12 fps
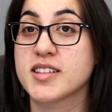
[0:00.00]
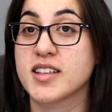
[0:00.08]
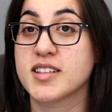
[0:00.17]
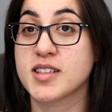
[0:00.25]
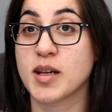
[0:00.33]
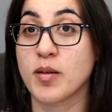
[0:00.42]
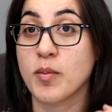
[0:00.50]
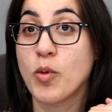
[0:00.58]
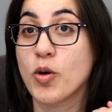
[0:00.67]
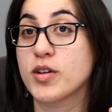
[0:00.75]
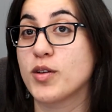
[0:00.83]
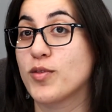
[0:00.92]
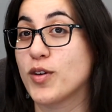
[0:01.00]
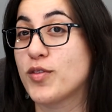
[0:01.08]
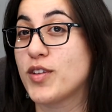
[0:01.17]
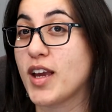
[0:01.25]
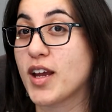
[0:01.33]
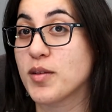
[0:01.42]
It's more than
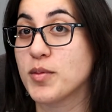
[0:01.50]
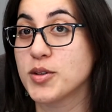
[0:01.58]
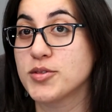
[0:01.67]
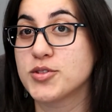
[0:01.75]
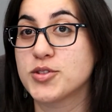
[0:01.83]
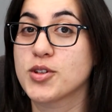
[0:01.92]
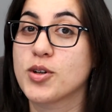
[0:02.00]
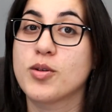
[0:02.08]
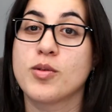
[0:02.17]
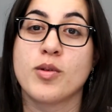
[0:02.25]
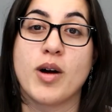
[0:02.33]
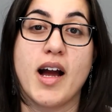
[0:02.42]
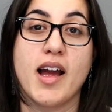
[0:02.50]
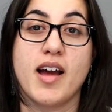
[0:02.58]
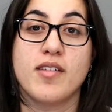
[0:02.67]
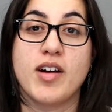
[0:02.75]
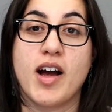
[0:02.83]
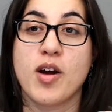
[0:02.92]
50 animals, so I
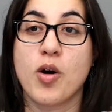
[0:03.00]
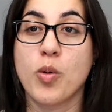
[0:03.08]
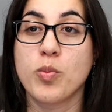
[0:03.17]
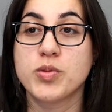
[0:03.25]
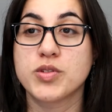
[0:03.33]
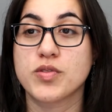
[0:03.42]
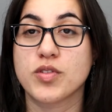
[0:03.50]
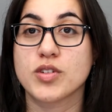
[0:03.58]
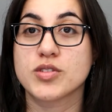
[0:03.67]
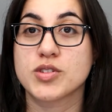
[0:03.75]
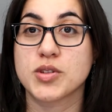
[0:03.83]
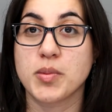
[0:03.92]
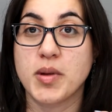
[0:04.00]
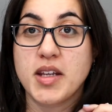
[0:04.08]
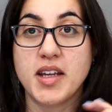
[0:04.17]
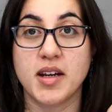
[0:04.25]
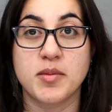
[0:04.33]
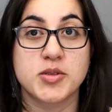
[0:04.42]
have high hopes for so
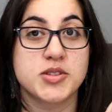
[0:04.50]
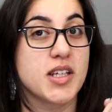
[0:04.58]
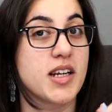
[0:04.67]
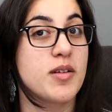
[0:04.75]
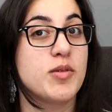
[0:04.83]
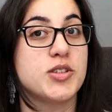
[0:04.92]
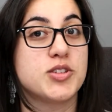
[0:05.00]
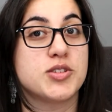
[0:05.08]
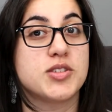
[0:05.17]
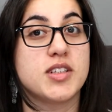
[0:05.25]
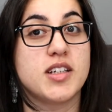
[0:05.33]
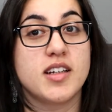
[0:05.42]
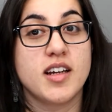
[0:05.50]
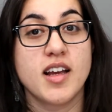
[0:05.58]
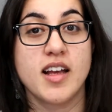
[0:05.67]
many animals that I wish to see.